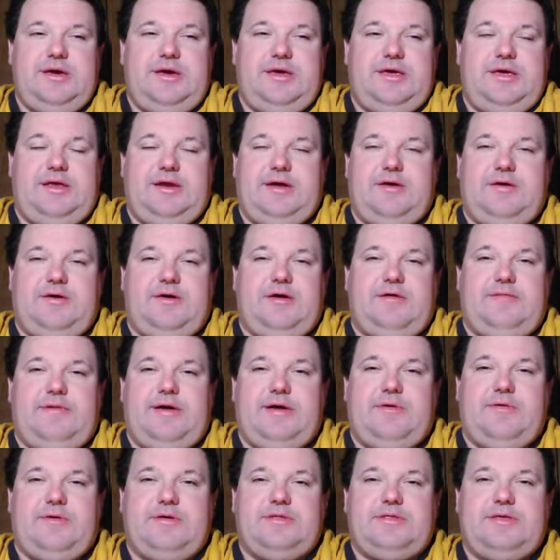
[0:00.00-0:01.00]
you know, nobody
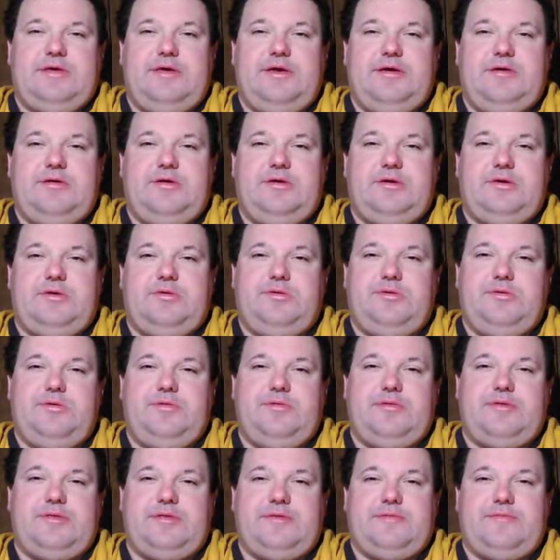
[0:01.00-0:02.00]
wants to hear the
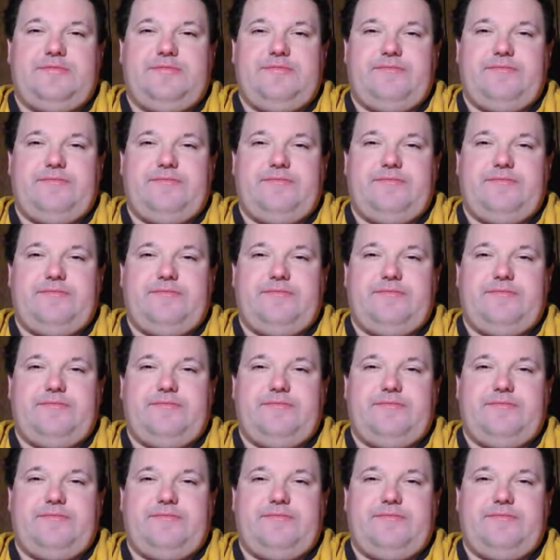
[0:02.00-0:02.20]
truth.